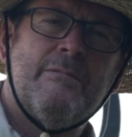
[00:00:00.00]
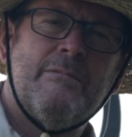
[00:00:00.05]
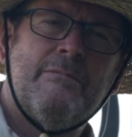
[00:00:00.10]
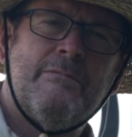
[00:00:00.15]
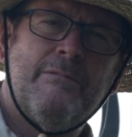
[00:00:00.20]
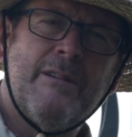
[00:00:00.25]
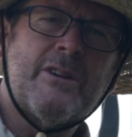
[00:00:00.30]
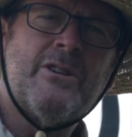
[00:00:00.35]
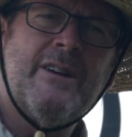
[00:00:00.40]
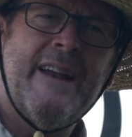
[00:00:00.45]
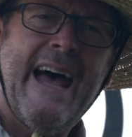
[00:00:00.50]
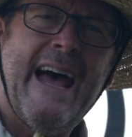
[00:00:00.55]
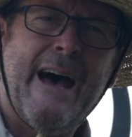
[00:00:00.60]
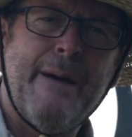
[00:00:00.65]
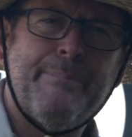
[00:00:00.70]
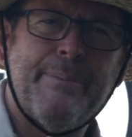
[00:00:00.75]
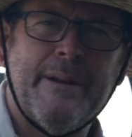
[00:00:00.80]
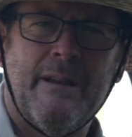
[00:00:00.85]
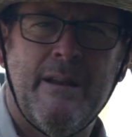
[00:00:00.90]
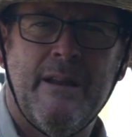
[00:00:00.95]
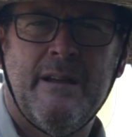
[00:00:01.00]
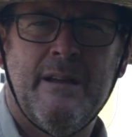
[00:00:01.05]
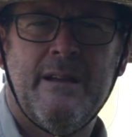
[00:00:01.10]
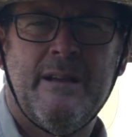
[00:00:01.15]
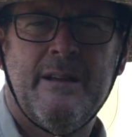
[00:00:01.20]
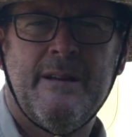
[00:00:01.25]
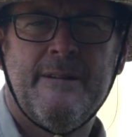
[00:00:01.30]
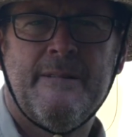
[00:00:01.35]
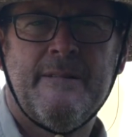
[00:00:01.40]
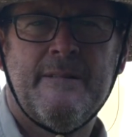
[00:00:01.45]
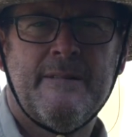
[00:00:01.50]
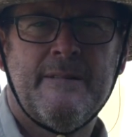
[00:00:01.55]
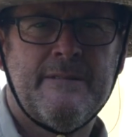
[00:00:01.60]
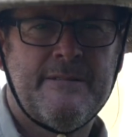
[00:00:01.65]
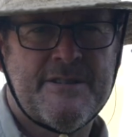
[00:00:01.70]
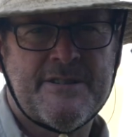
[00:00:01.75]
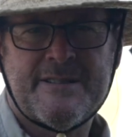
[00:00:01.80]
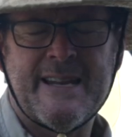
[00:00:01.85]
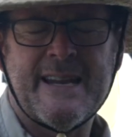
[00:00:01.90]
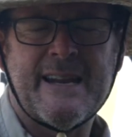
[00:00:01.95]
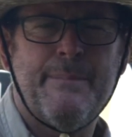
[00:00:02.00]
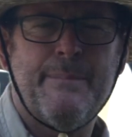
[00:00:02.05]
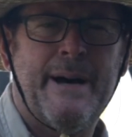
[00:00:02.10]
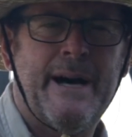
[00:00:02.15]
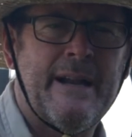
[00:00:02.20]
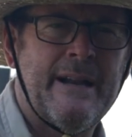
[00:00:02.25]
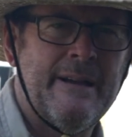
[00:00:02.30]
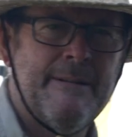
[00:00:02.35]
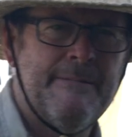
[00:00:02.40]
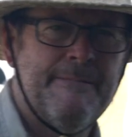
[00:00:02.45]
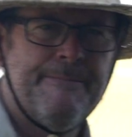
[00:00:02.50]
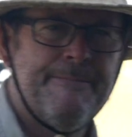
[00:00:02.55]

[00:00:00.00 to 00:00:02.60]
what could happen? Just think about it.